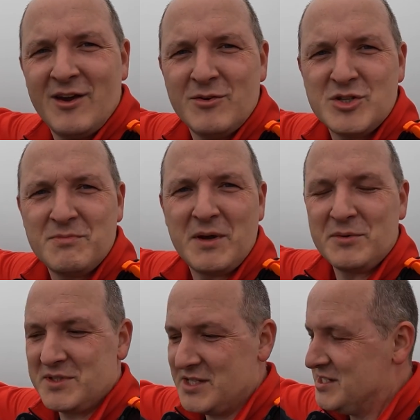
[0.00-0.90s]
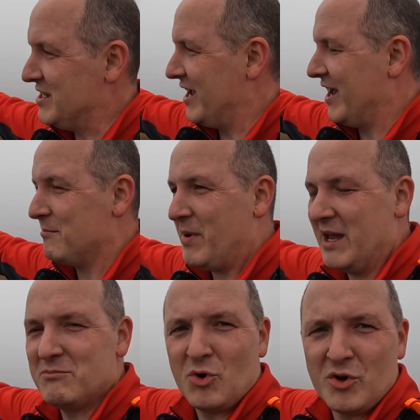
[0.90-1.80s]
should be able to see
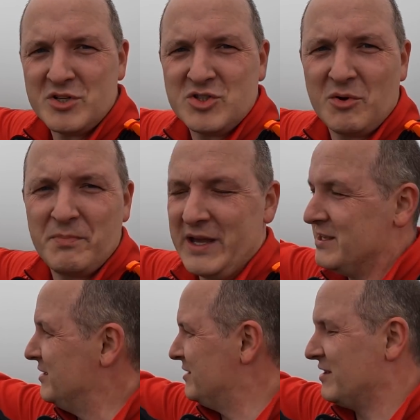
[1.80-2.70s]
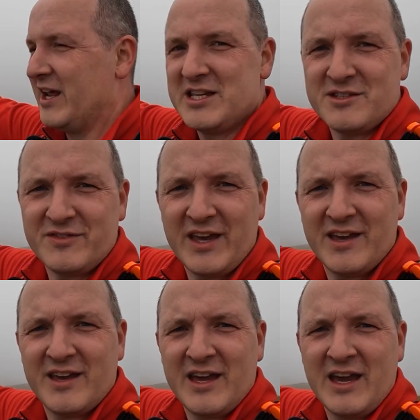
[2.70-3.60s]
Benmore and Stobinion and the rest of the
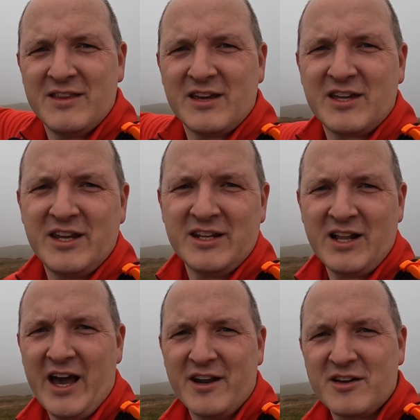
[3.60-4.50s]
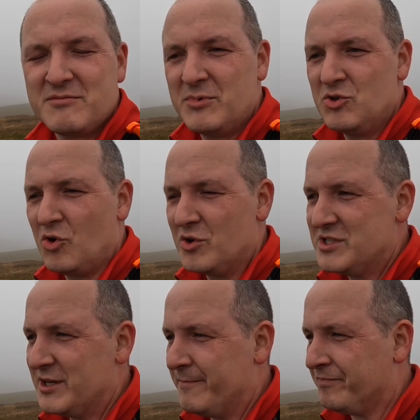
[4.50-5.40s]
Crane Larach Monroes.